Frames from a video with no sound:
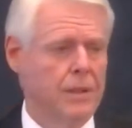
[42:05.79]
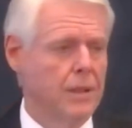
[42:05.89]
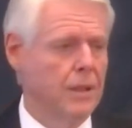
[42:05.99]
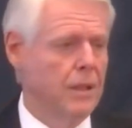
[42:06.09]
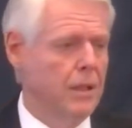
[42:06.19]

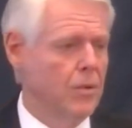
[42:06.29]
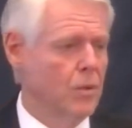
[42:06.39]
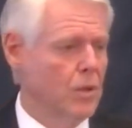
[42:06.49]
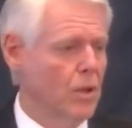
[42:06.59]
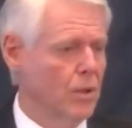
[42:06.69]
uh, we're
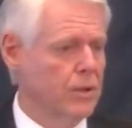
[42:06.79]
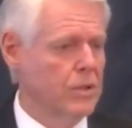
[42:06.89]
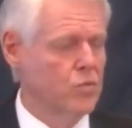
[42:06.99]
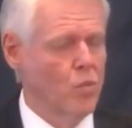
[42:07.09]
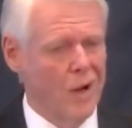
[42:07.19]
called his
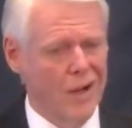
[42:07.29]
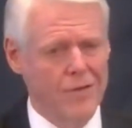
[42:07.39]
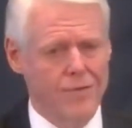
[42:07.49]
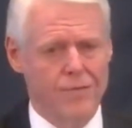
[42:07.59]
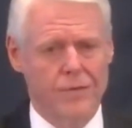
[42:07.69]

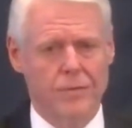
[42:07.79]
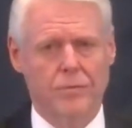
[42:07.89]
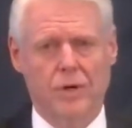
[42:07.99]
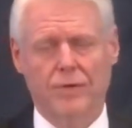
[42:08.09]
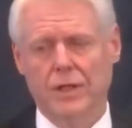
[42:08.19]
wife in
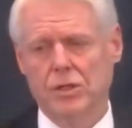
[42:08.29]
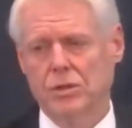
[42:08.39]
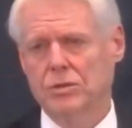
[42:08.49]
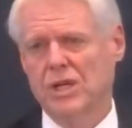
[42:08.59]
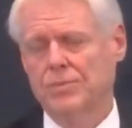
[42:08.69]
revelation
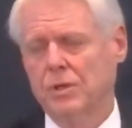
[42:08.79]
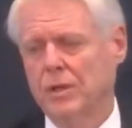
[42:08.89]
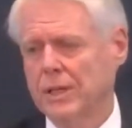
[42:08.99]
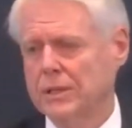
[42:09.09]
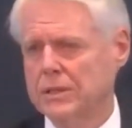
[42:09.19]
chapter
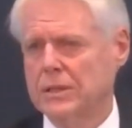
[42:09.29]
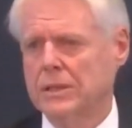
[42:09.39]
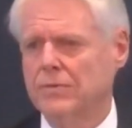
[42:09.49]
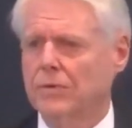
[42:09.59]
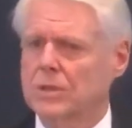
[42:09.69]
19
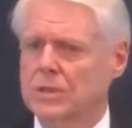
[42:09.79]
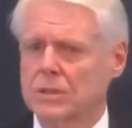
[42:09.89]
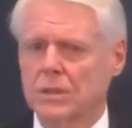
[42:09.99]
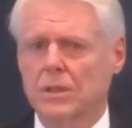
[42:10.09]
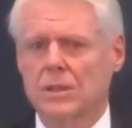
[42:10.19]
verse
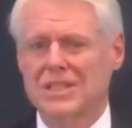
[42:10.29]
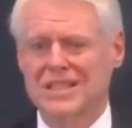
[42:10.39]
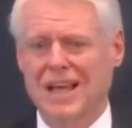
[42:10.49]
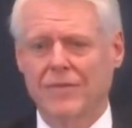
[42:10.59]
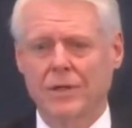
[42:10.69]

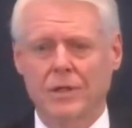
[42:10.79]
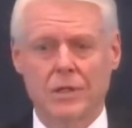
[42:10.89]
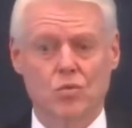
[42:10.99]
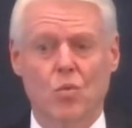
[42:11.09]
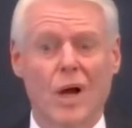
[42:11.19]
7 his
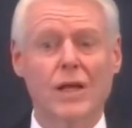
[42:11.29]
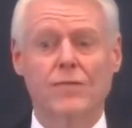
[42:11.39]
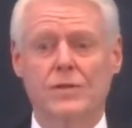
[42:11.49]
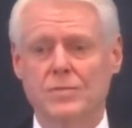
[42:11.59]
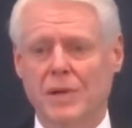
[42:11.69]
wife has
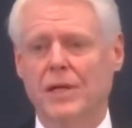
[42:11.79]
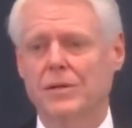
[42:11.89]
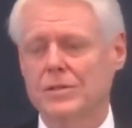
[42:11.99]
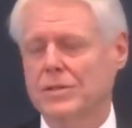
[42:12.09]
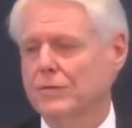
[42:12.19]
made
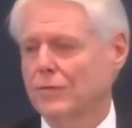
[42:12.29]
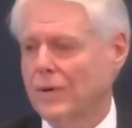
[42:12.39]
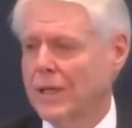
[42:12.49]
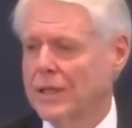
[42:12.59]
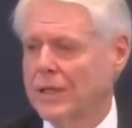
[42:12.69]
herself
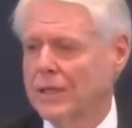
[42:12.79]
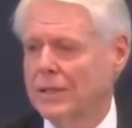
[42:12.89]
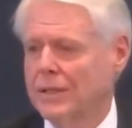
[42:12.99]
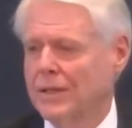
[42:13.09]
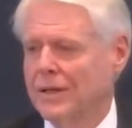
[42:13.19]
ready
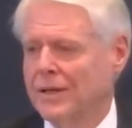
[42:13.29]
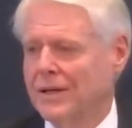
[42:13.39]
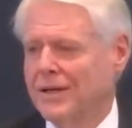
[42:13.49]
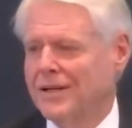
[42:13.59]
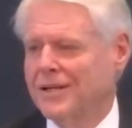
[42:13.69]

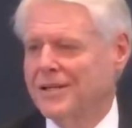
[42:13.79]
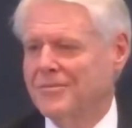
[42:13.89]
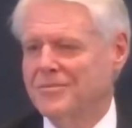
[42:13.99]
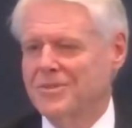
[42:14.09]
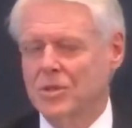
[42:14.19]
um,
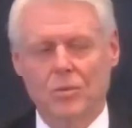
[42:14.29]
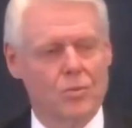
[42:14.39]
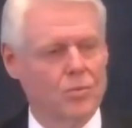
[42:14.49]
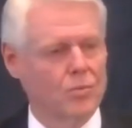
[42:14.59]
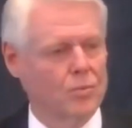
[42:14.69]
so
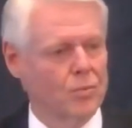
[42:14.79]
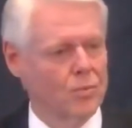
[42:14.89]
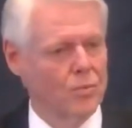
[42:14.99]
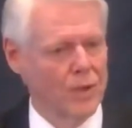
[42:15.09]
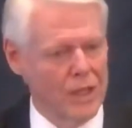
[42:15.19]

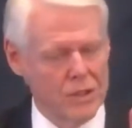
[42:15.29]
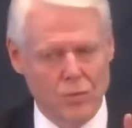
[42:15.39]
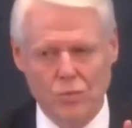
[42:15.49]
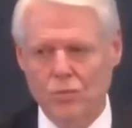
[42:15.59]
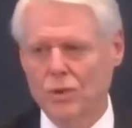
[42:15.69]
that's a
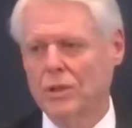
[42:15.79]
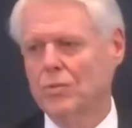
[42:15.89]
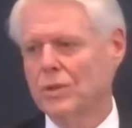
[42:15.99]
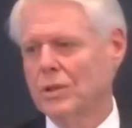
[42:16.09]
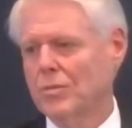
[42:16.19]
real real
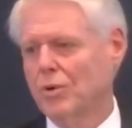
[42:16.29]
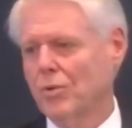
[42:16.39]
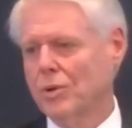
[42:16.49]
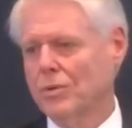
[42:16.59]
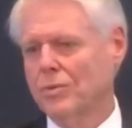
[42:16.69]
important
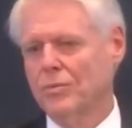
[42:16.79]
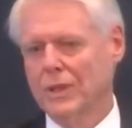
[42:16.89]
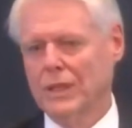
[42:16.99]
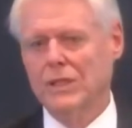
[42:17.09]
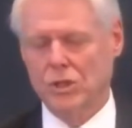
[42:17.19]

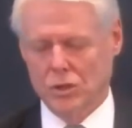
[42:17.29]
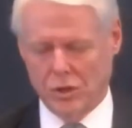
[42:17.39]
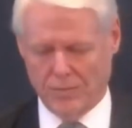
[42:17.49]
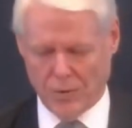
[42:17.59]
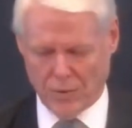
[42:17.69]
relationship that
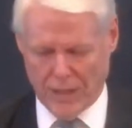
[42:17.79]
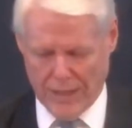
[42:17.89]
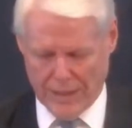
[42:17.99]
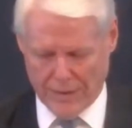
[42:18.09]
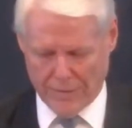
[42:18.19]
we have
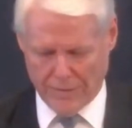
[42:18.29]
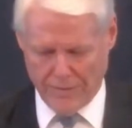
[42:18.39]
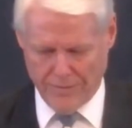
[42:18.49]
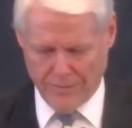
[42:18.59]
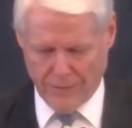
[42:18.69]

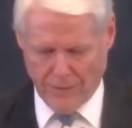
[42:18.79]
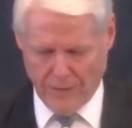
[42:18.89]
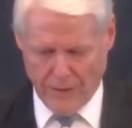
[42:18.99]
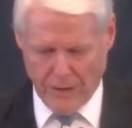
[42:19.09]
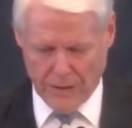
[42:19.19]
and
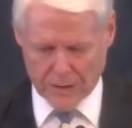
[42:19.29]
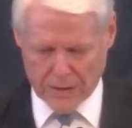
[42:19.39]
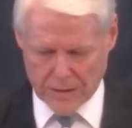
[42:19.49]
it says